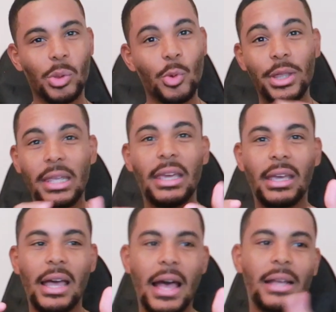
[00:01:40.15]
One
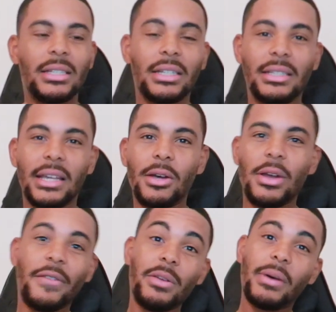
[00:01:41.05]
thing I should tell
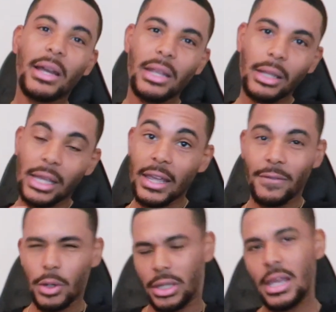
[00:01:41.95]
everybody that if
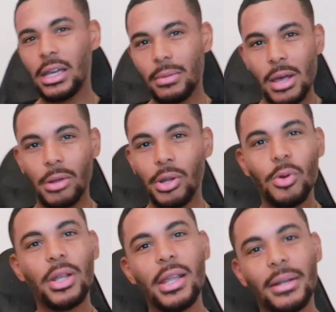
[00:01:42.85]
you're thinking about
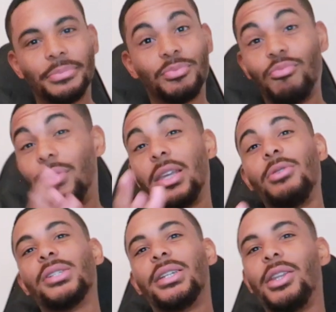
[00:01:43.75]
doing it, then
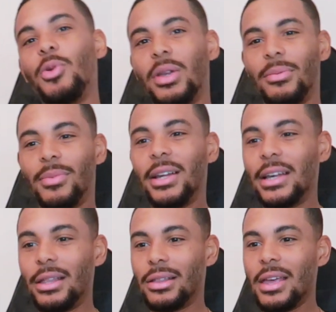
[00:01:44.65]
you should do it
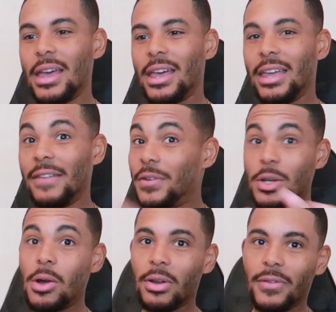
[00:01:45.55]
because if you
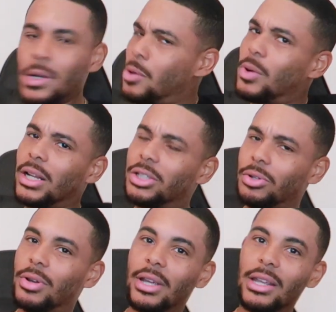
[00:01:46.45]
don't if you don't want to
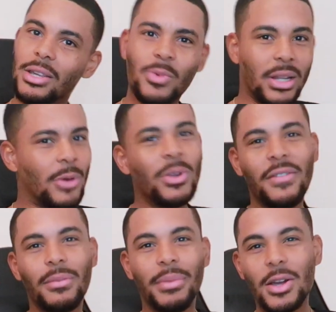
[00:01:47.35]
join you would it would
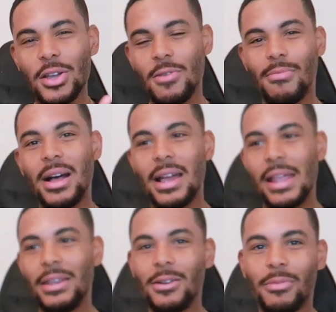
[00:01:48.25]
even be on your
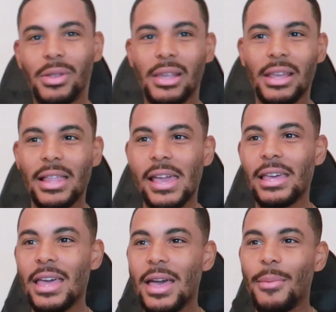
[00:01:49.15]
mind you know what i'm saying like
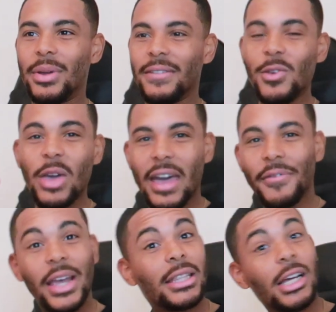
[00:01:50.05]
but if you have
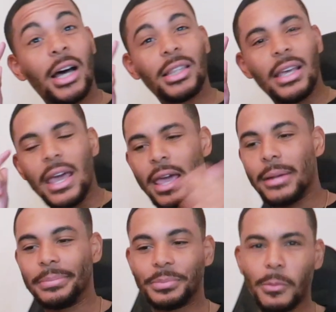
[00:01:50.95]
that thought that
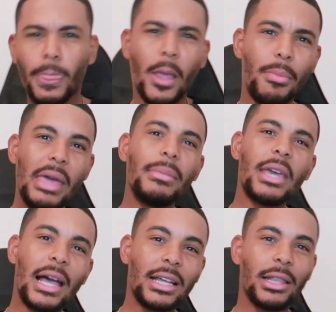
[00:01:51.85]
hey maybe
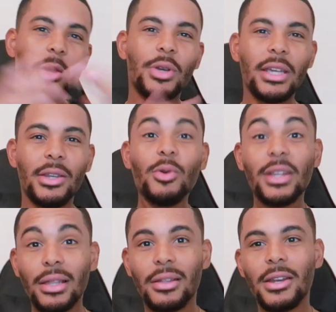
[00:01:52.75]
i could low-key do
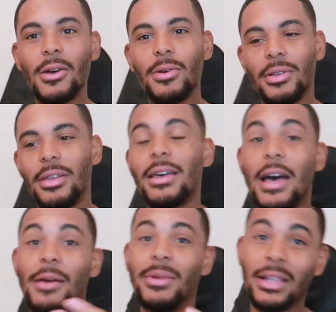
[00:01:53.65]
this you know
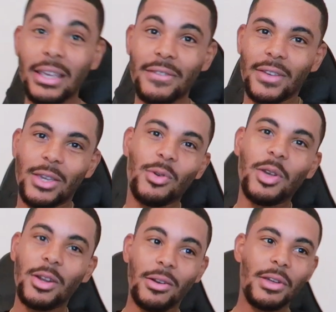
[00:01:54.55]
i believe in you
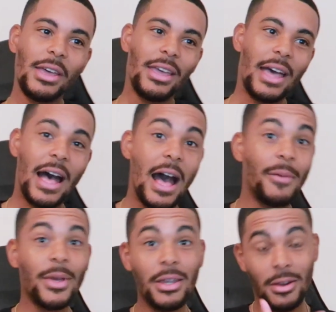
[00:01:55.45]
you know
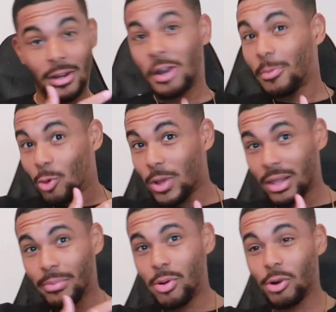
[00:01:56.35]
i'll be your number one
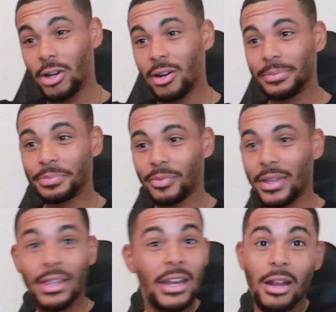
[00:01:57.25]
supporter
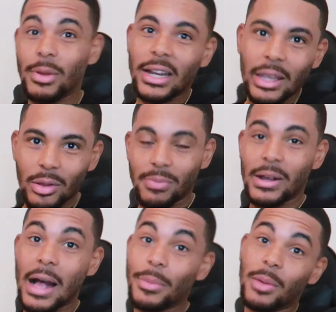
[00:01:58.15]
and then everybody else
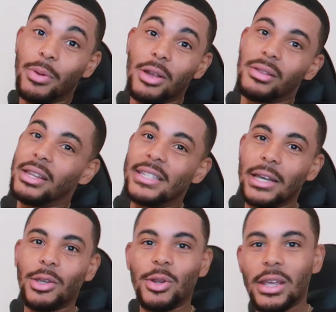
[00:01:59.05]
but i'm the person to
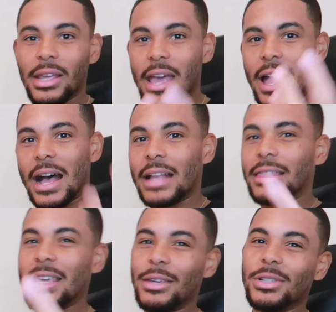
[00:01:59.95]
tell you that i
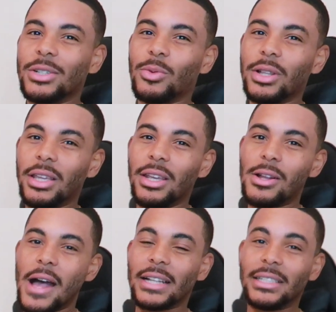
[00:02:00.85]
think you should really you
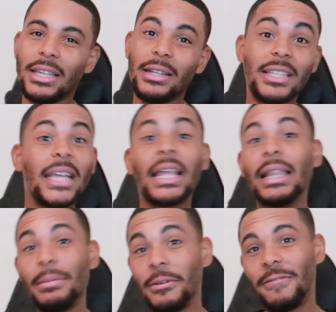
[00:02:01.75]
know actually take that
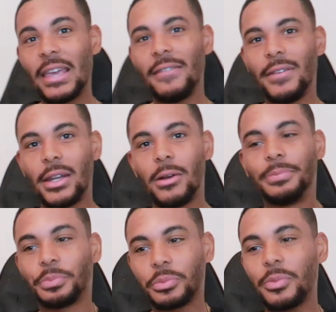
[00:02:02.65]
leap of faith you know
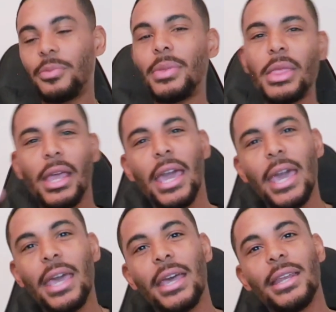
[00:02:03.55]

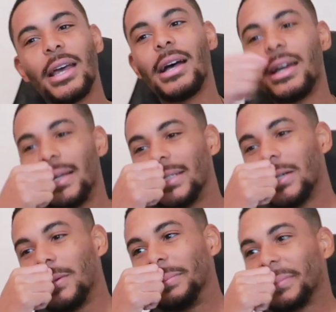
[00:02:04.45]
and all right
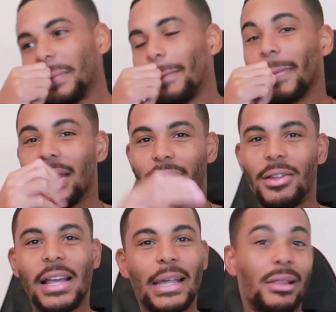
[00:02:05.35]
so so
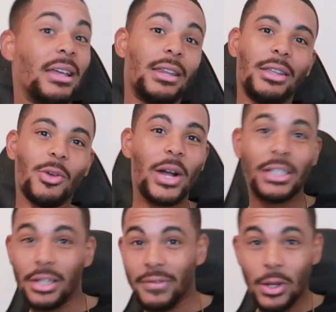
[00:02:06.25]
like i said you're
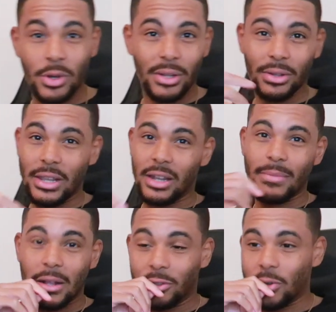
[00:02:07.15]
watching this video because you're thinking
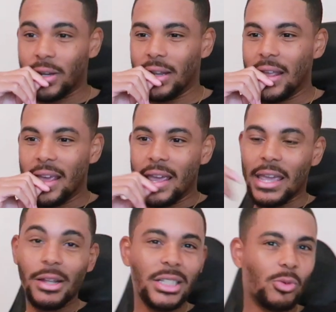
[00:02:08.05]
about joining
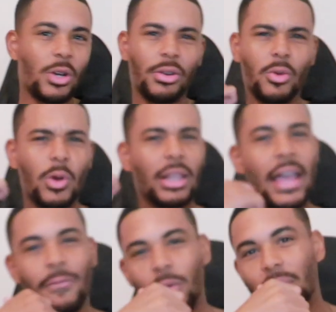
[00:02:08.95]
and you're just wondering what
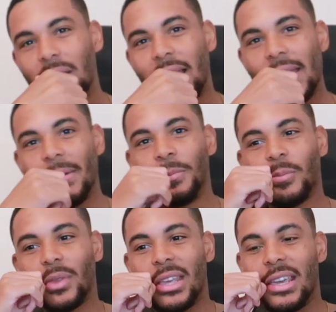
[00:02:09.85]
life will be like
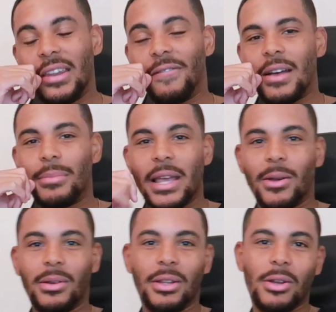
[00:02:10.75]
and if I'm
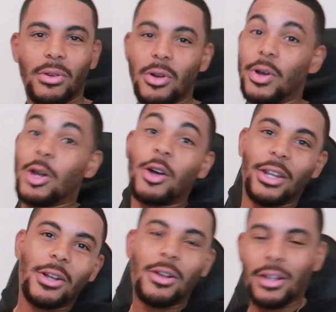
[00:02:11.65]
like, you know, going on
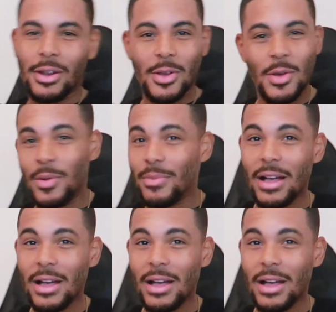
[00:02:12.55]
and on,